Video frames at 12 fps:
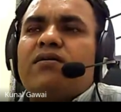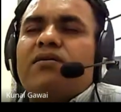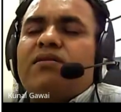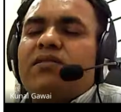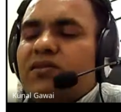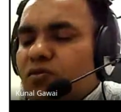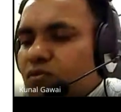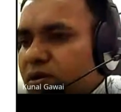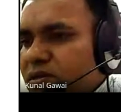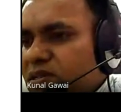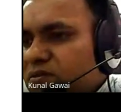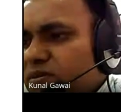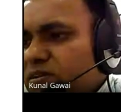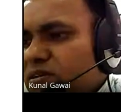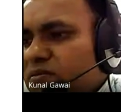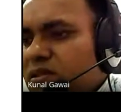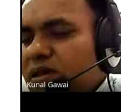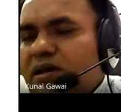In this
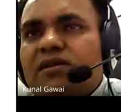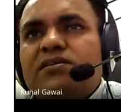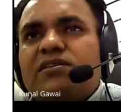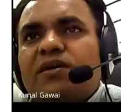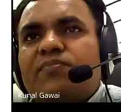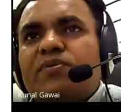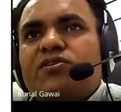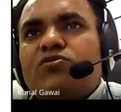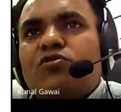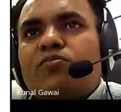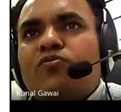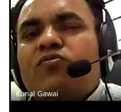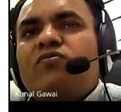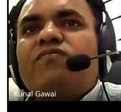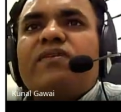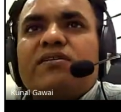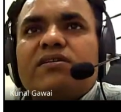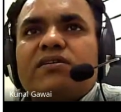coacervation, there is separation of two
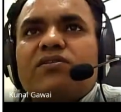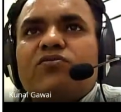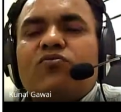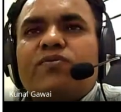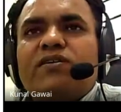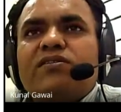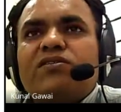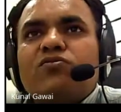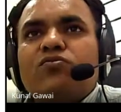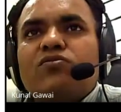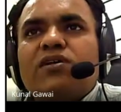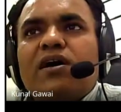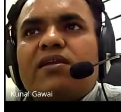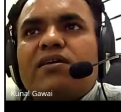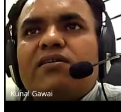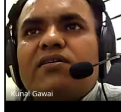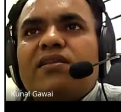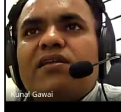phases. Those are
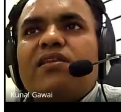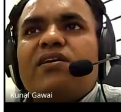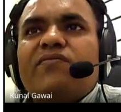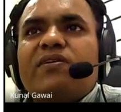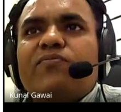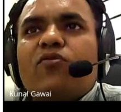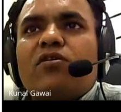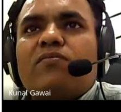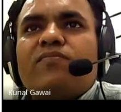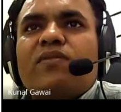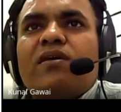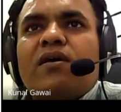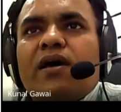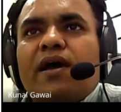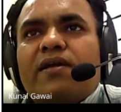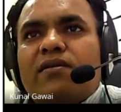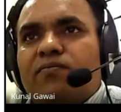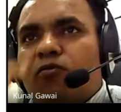in a liquid form,
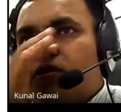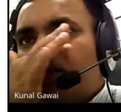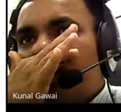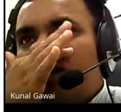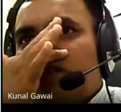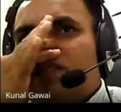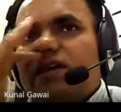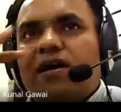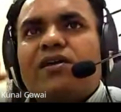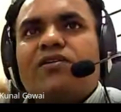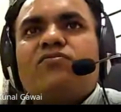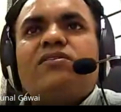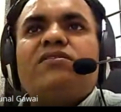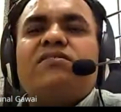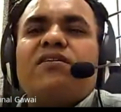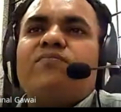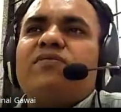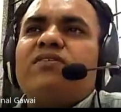and for that they are using
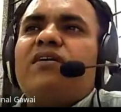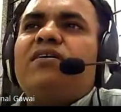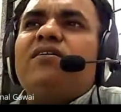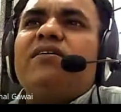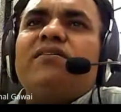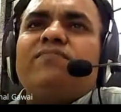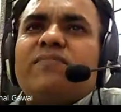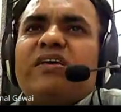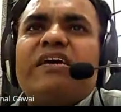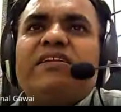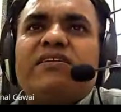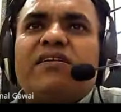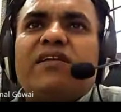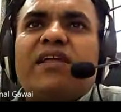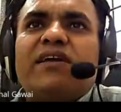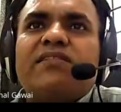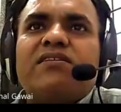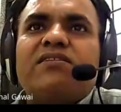some certain agent
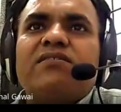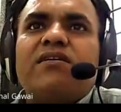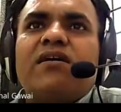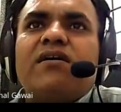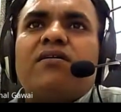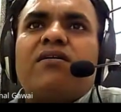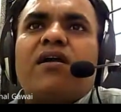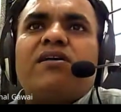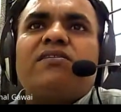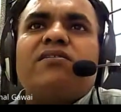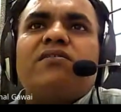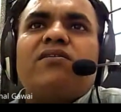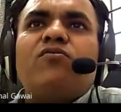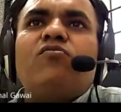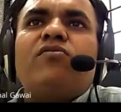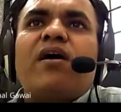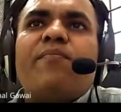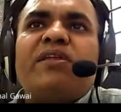like this
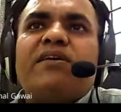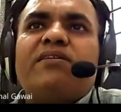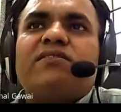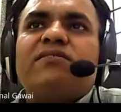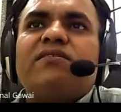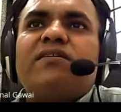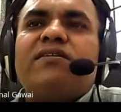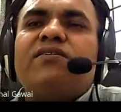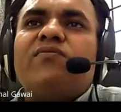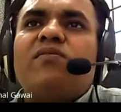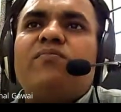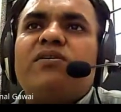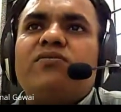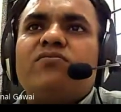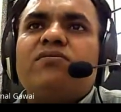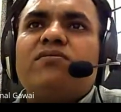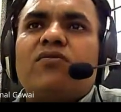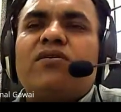transglutaminase. It will be
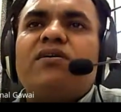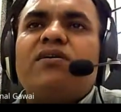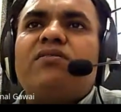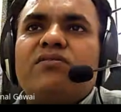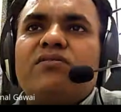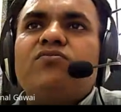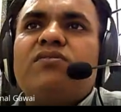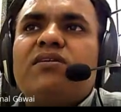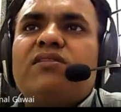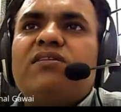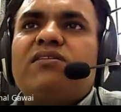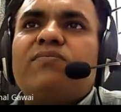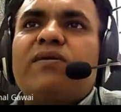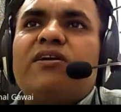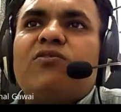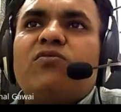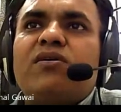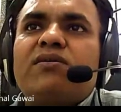used, or it used in this
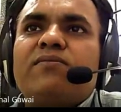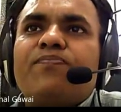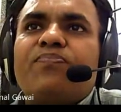particular